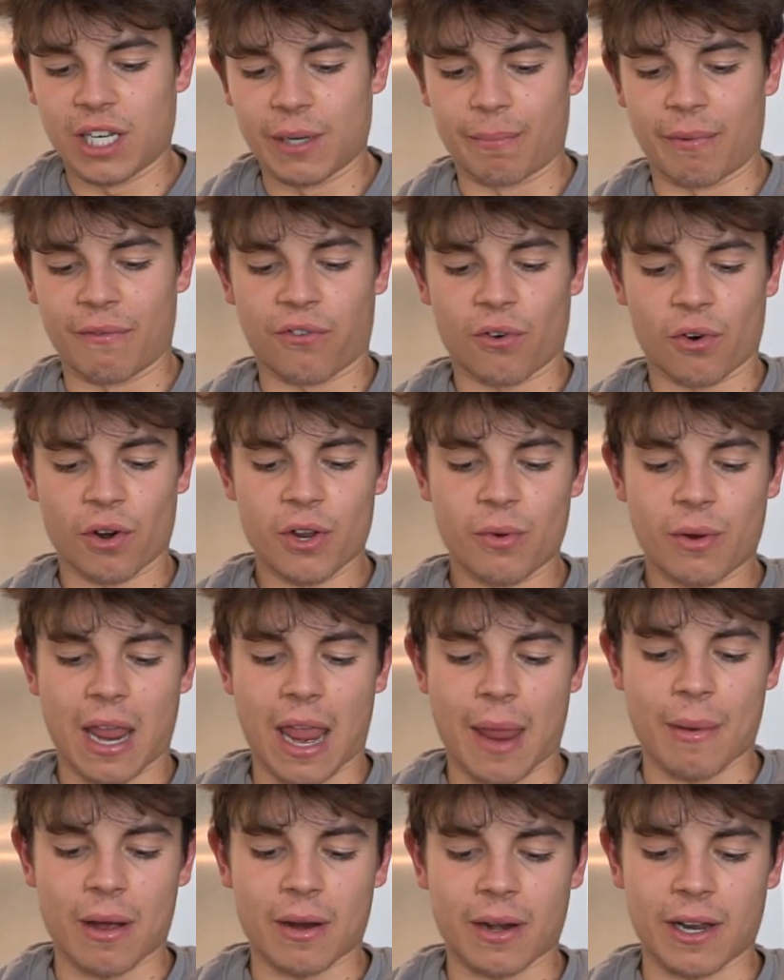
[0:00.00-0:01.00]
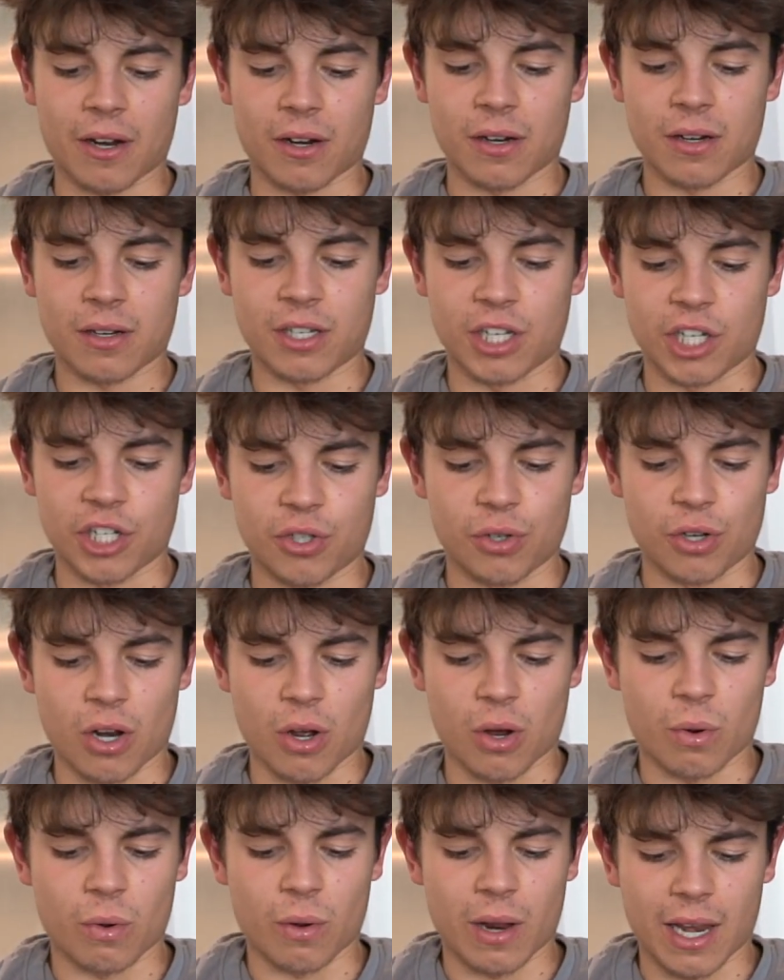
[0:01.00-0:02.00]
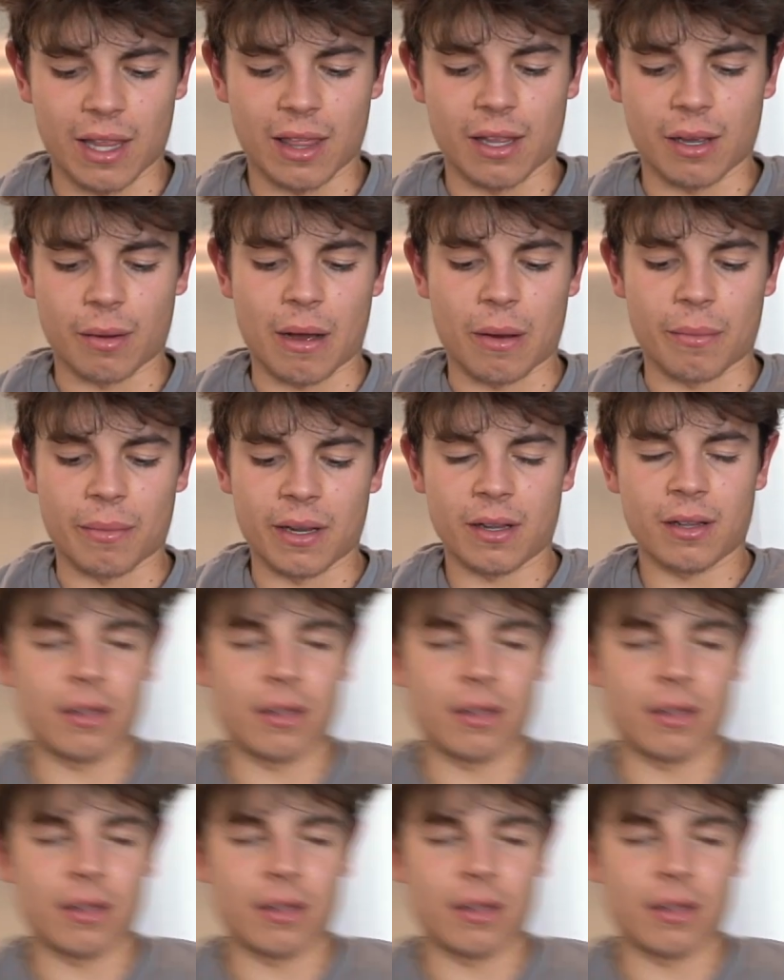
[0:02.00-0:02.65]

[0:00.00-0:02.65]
Did, before you came out here, did you know anything about me?